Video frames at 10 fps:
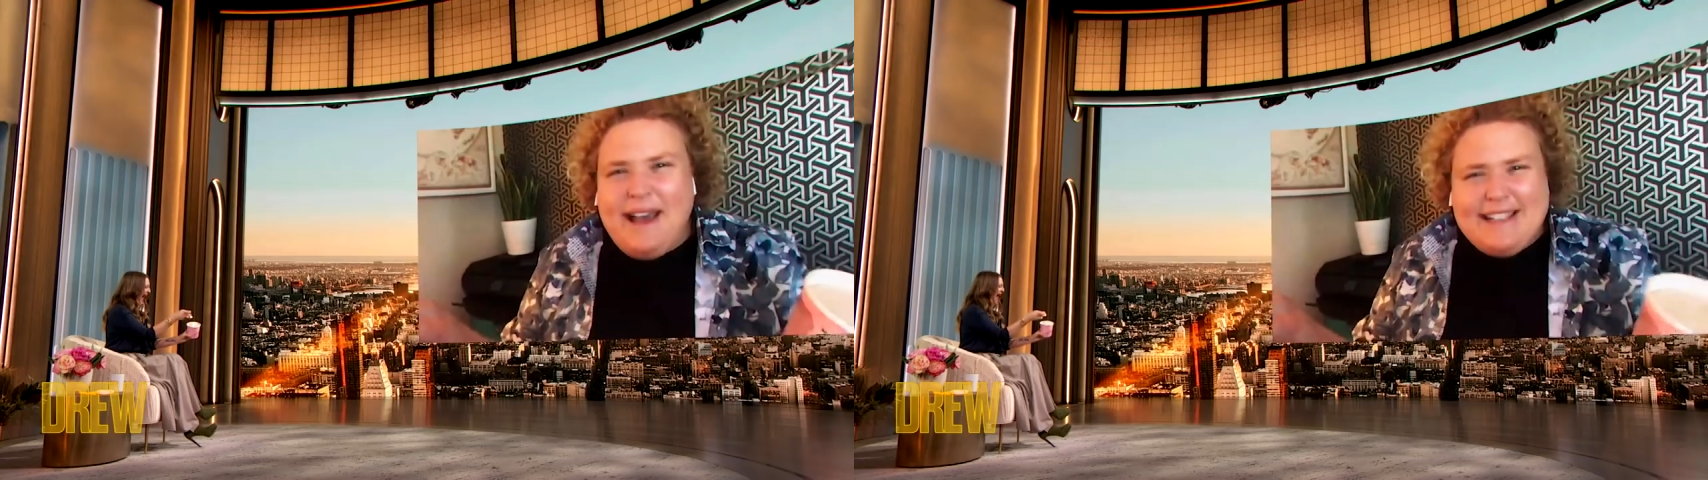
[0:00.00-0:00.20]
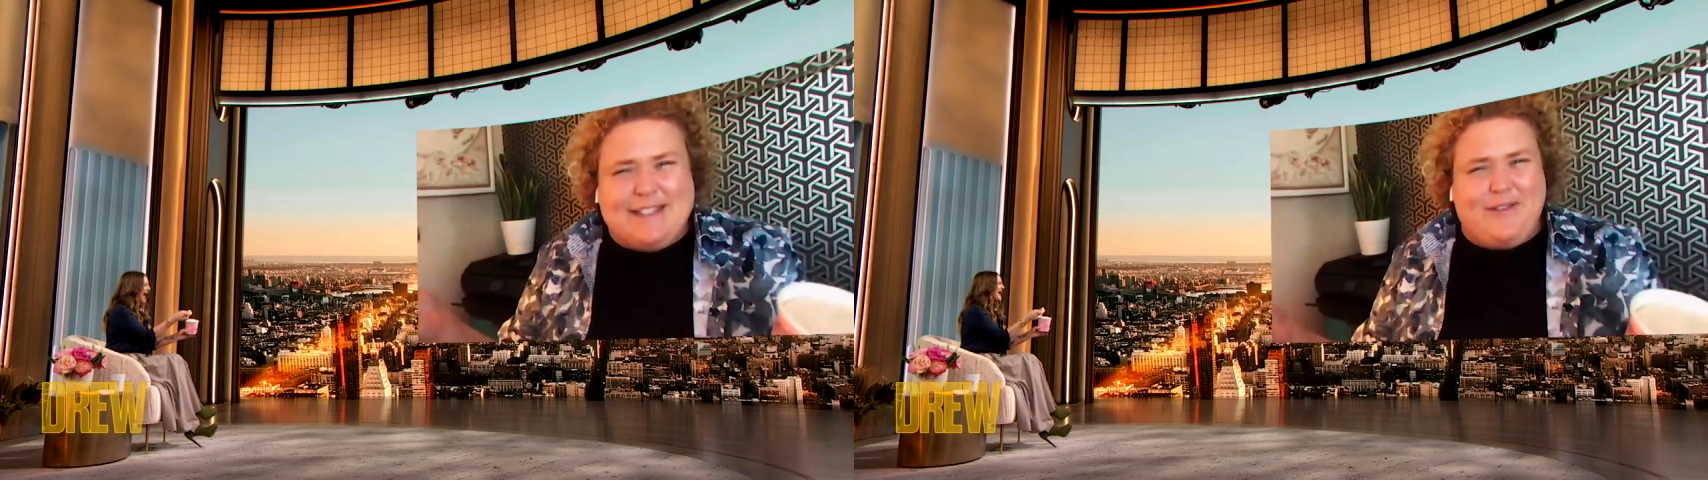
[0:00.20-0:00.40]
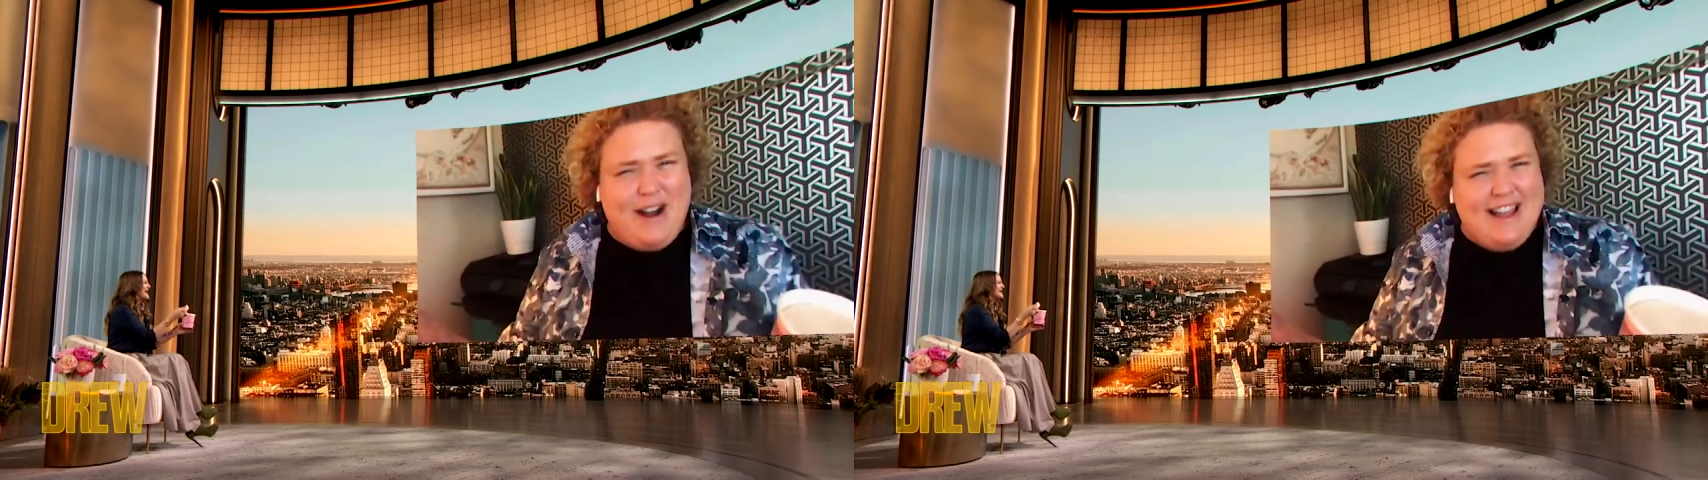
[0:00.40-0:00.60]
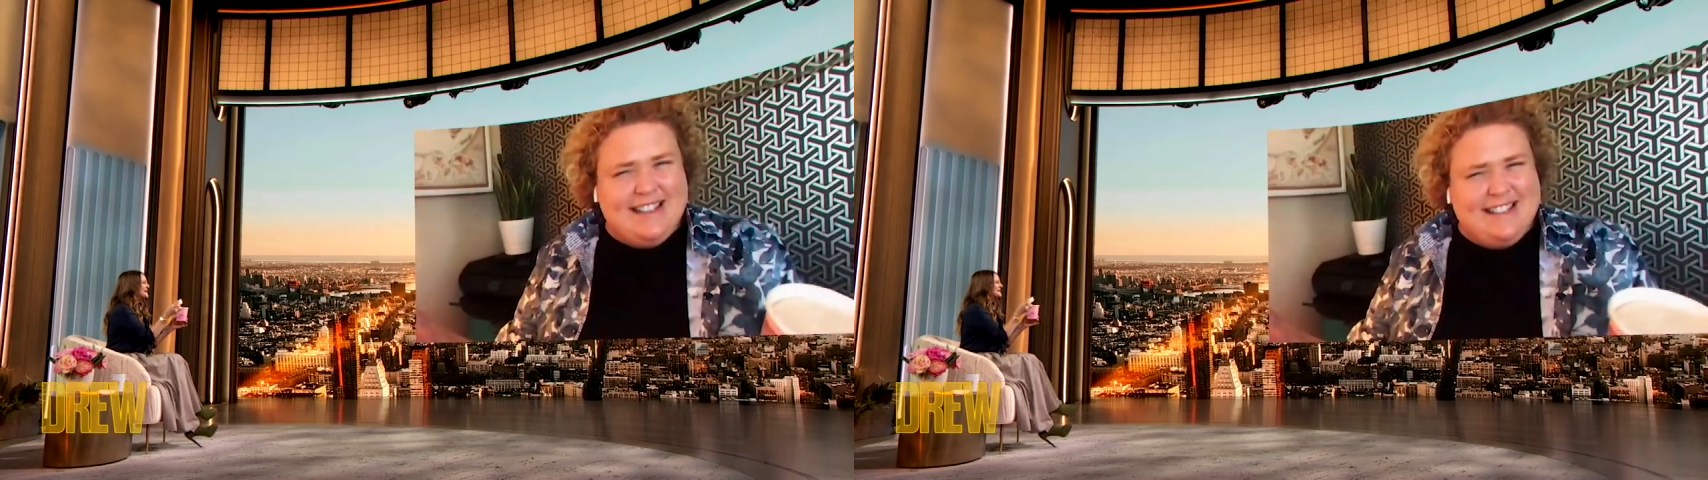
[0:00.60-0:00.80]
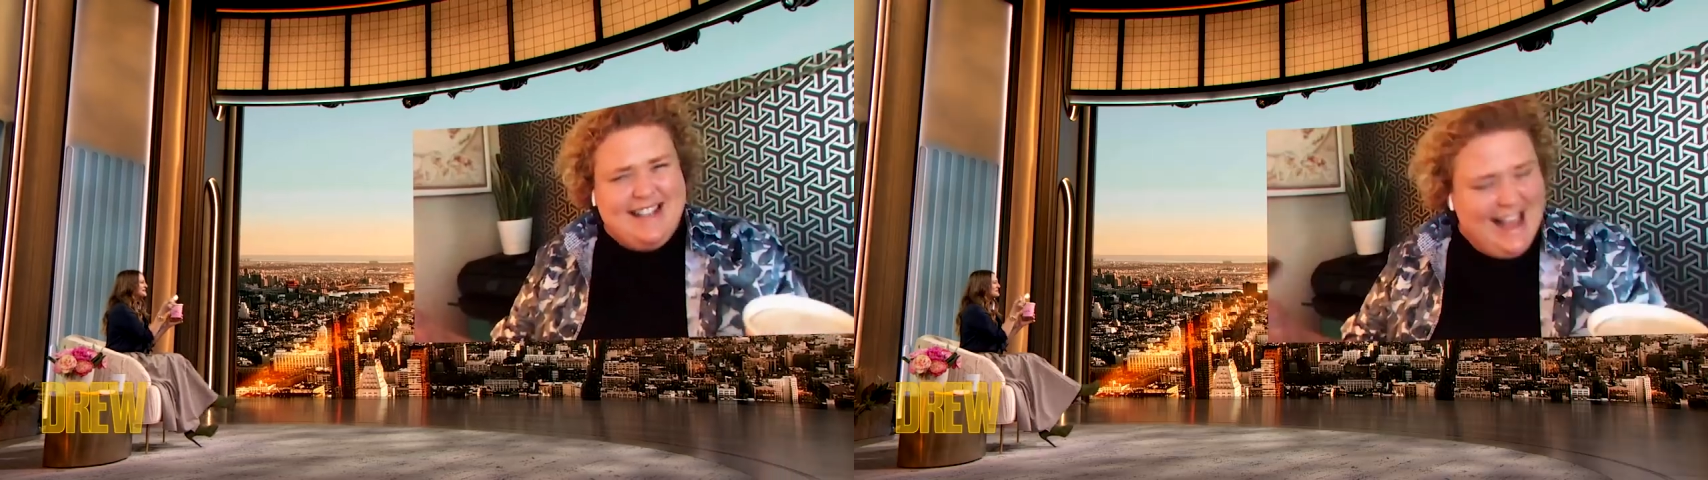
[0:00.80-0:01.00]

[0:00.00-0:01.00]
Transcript: best friends